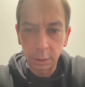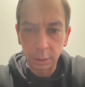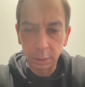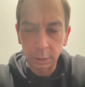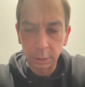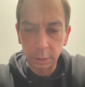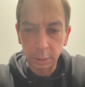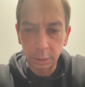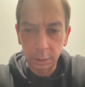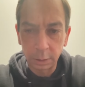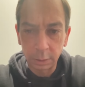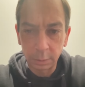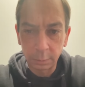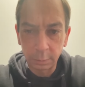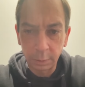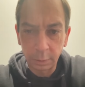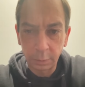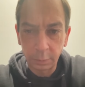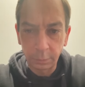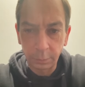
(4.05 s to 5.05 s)
My
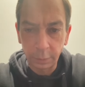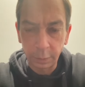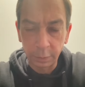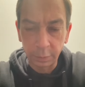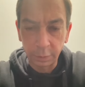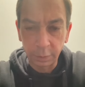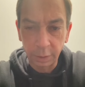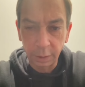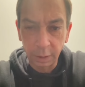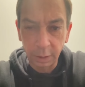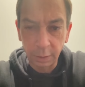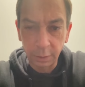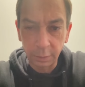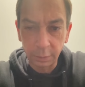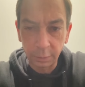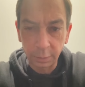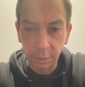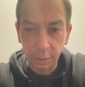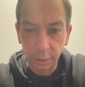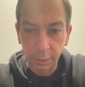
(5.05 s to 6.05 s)
two friends, yes,
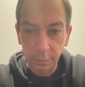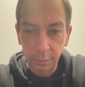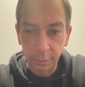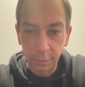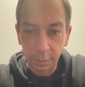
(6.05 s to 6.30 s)
and